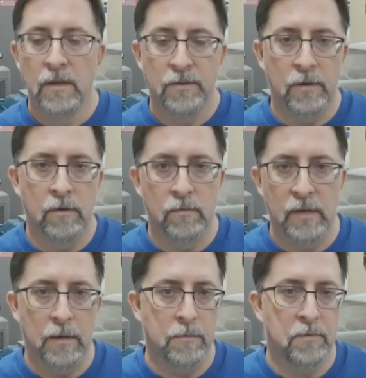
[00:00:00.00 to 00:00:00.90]
So
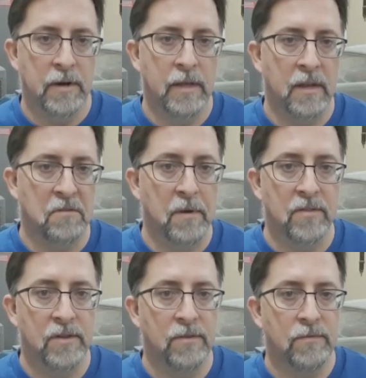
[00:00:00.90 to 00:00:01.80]
yeah, it's pretty
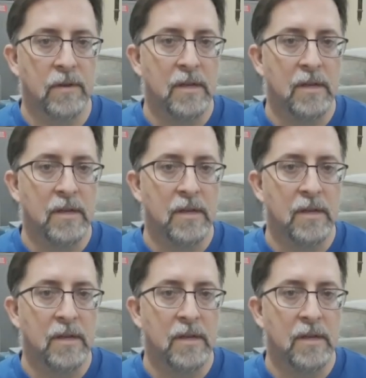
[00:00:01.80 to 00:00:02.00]
inexpensive.